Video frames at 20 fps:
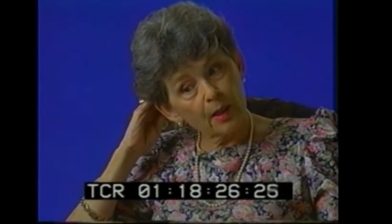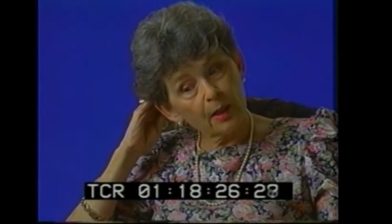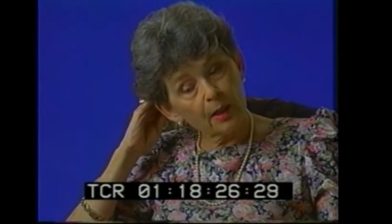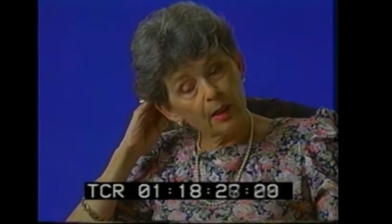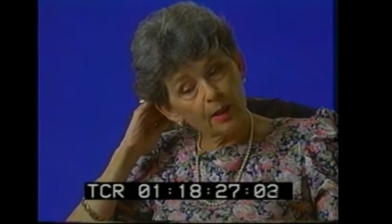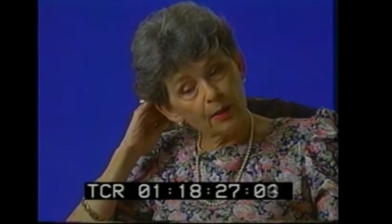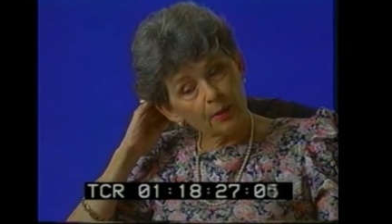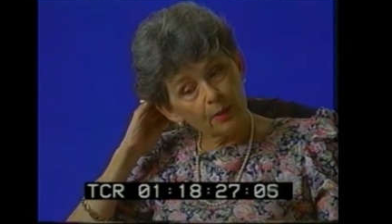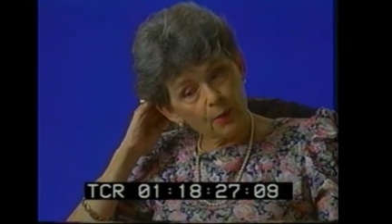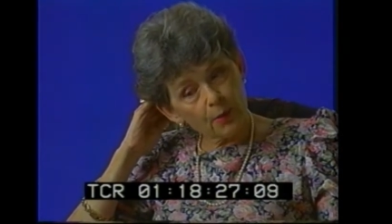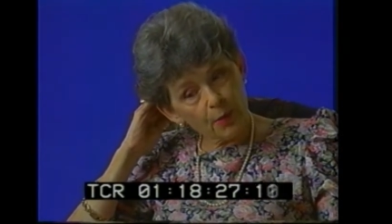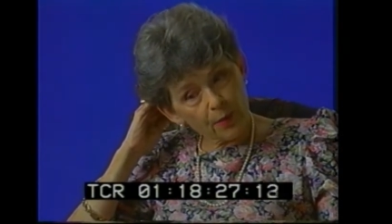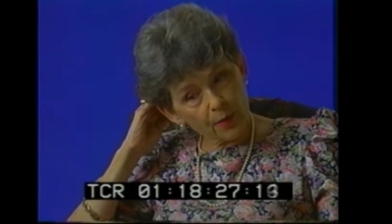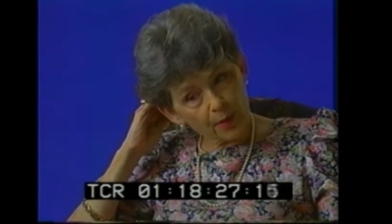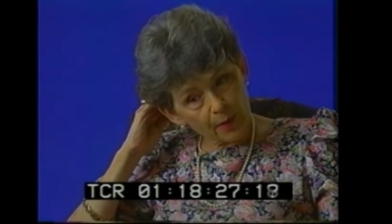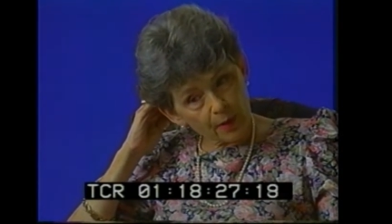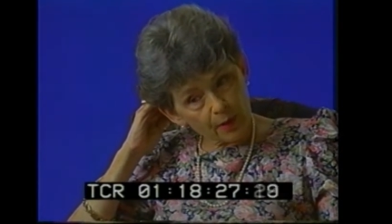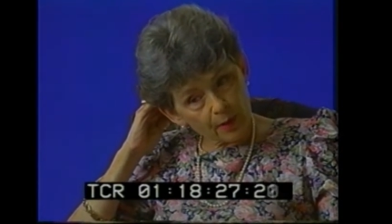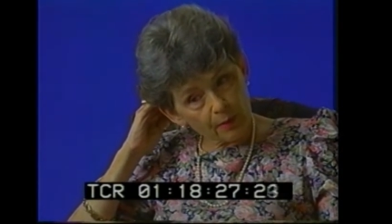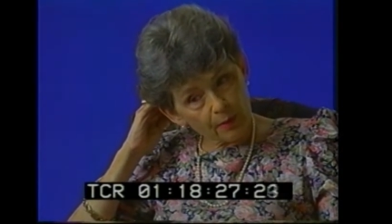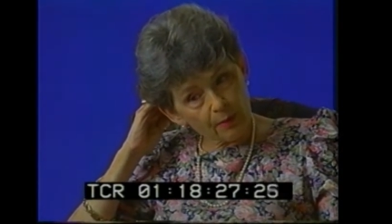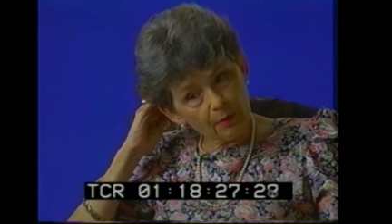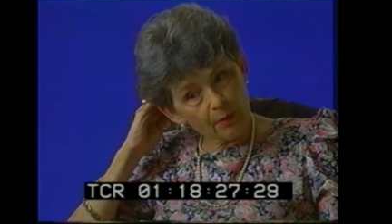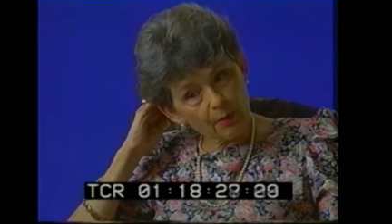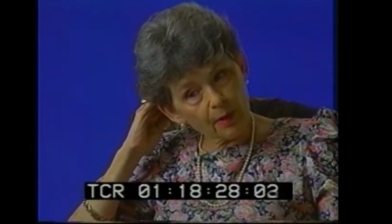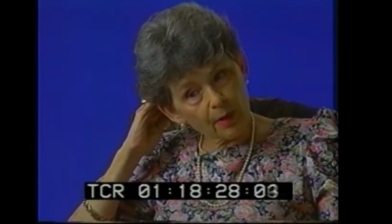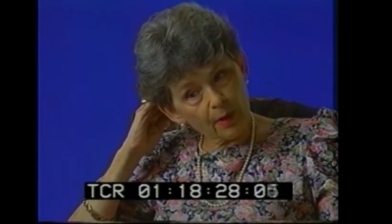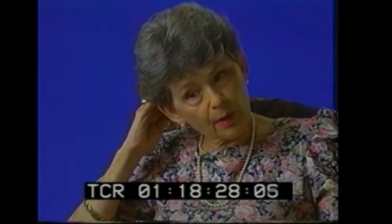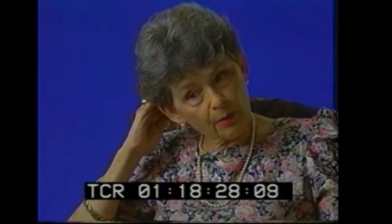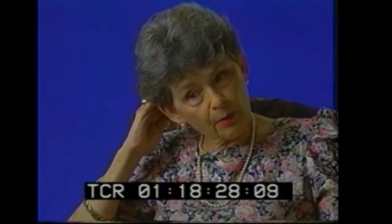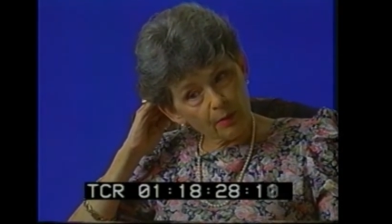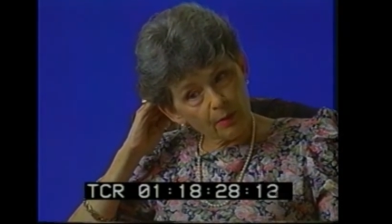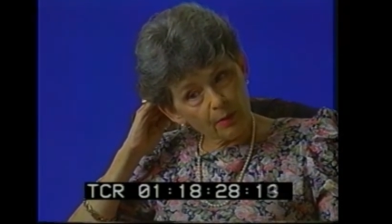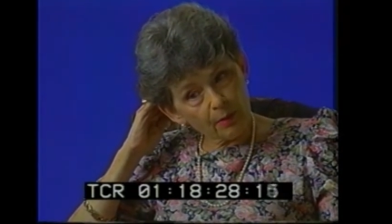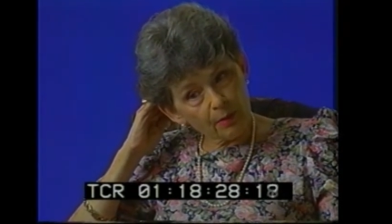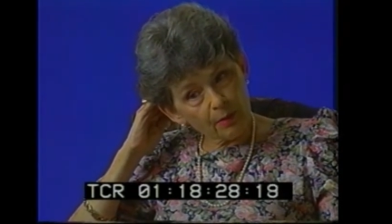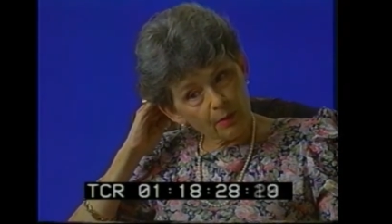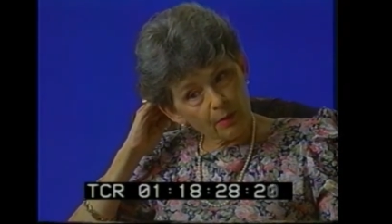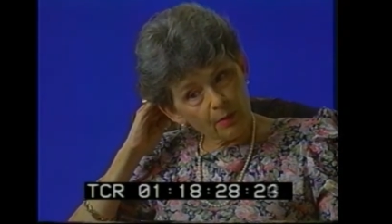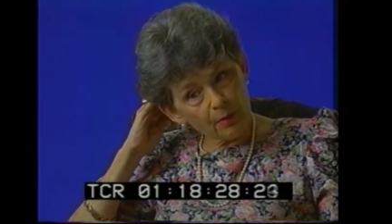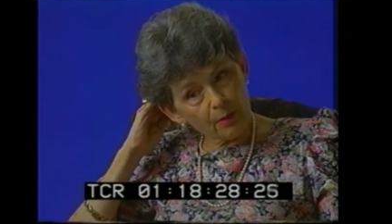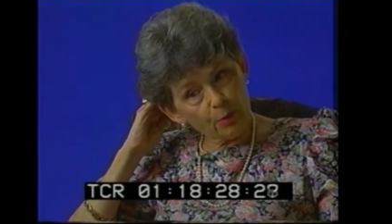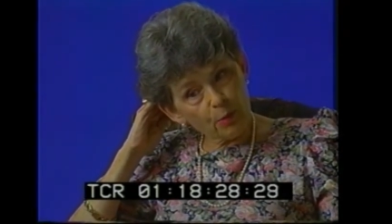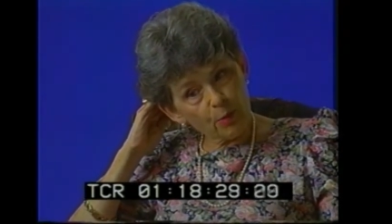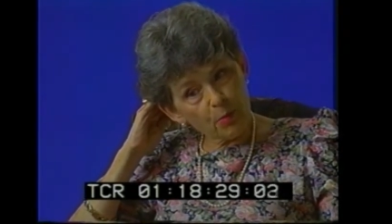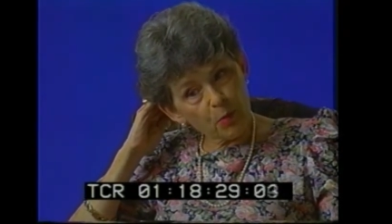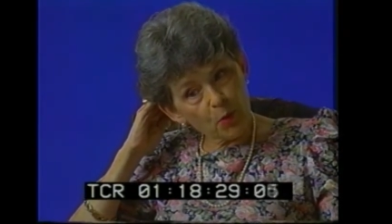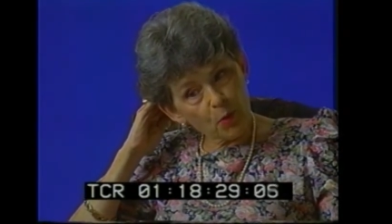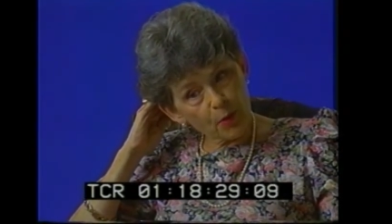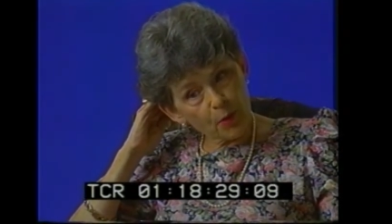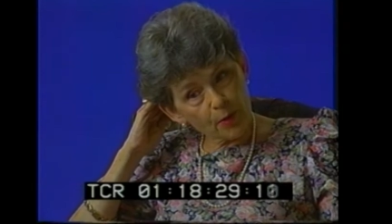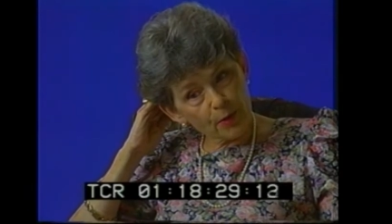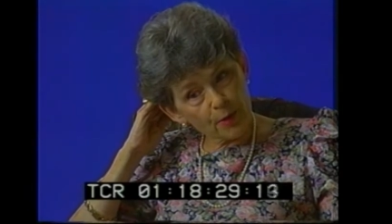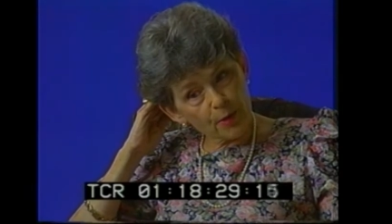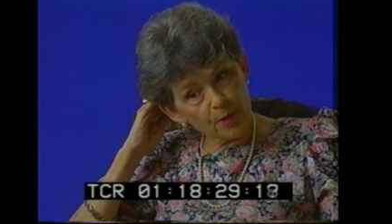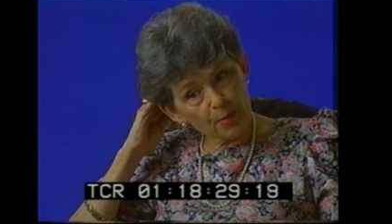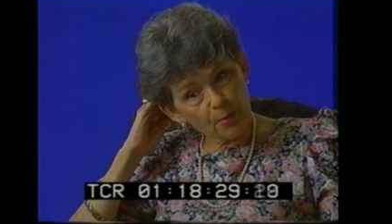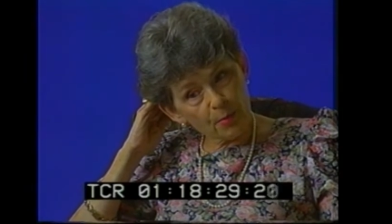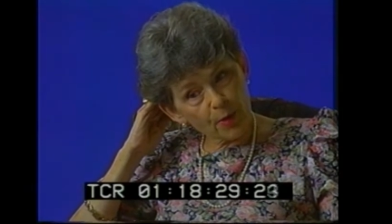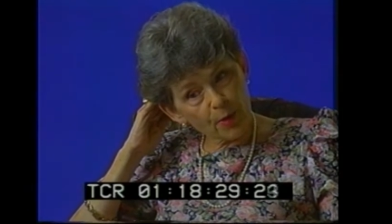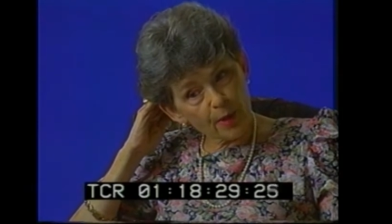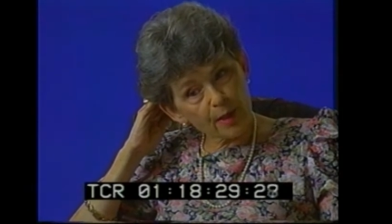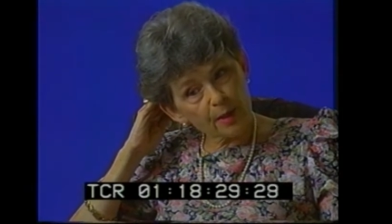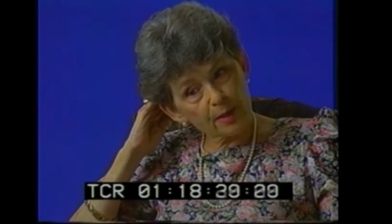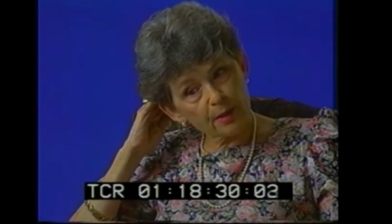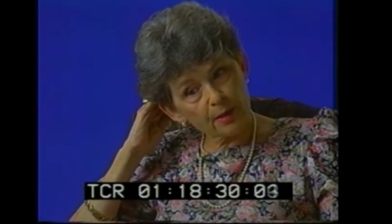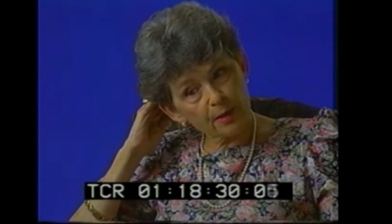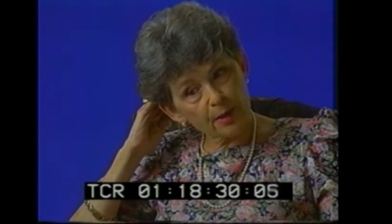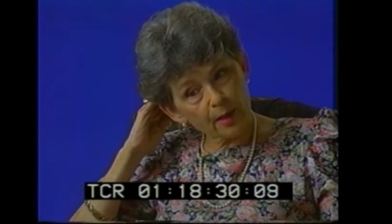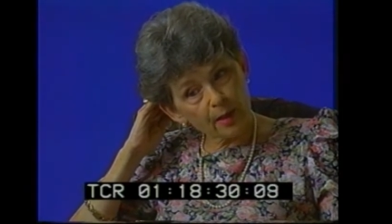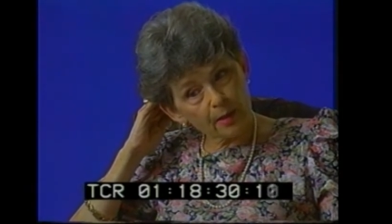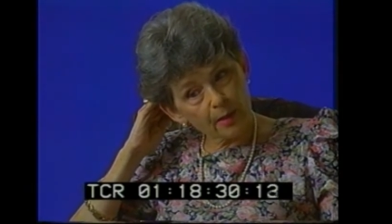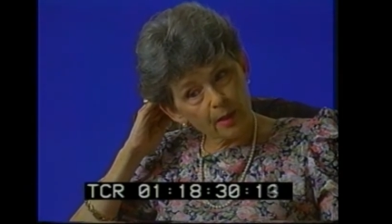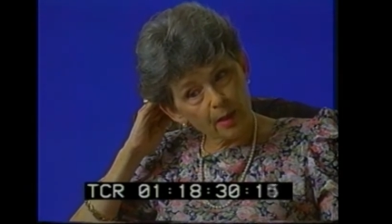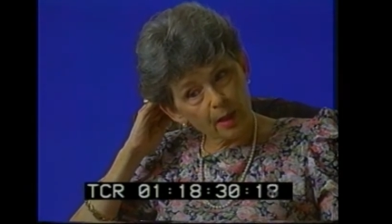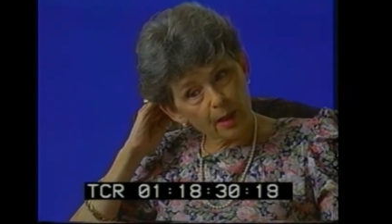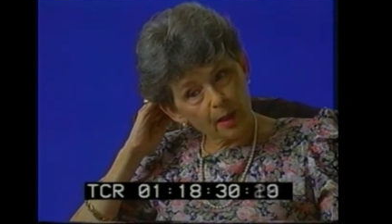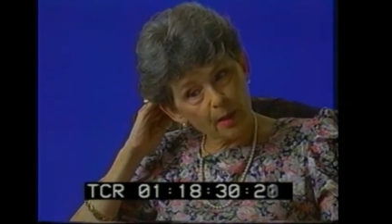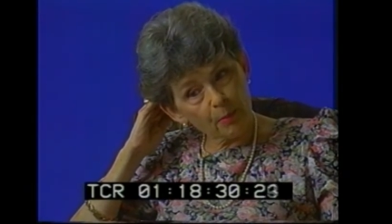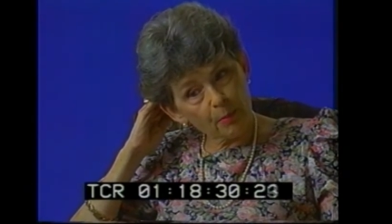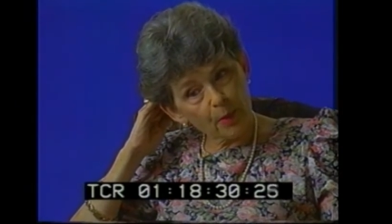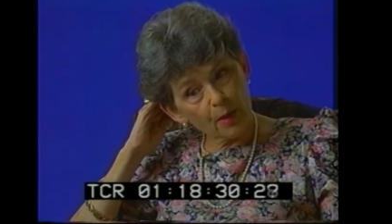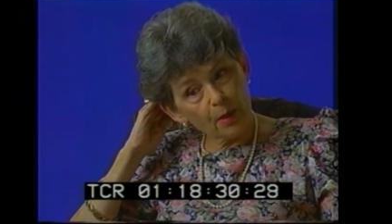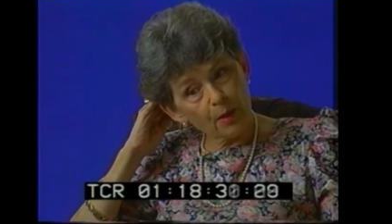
I do think that the reporters, the press at that time,